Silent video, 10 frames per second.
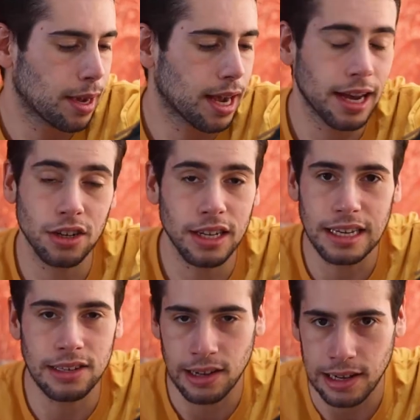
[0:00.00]
I could
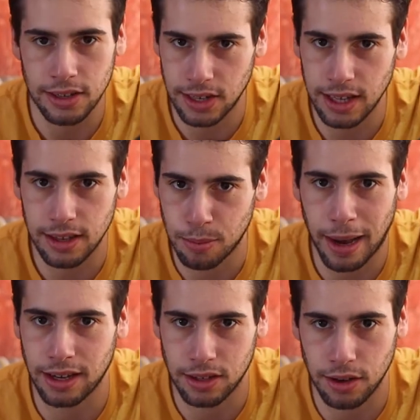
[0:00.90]
easily see this
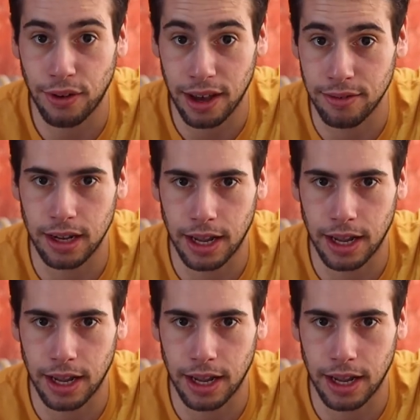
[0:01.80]
bag surviving